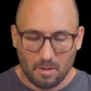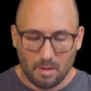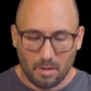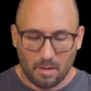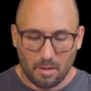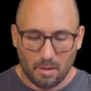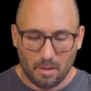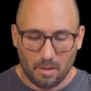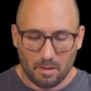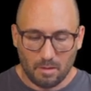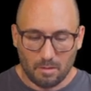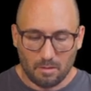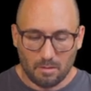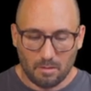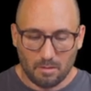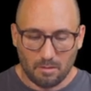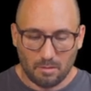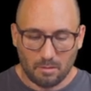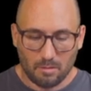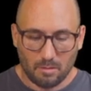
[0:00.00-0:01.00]
and
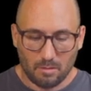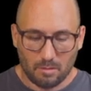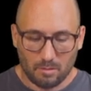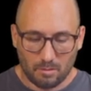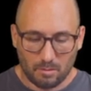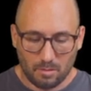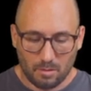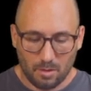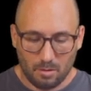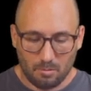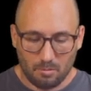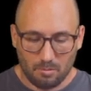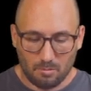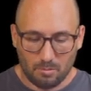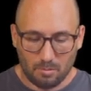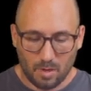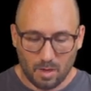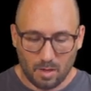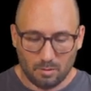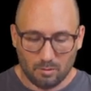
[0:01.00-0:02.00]
yeah,
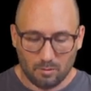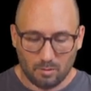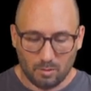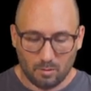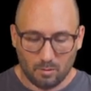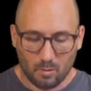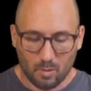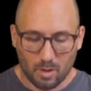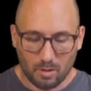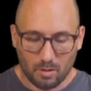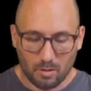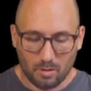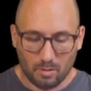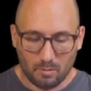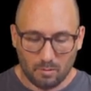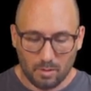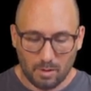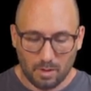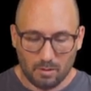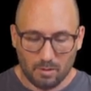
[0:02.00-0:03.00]
I do not want to
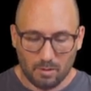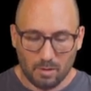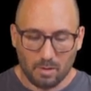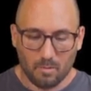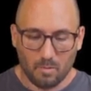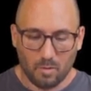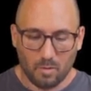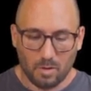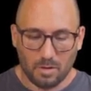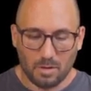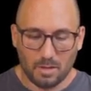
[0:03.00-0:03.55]
configure that more in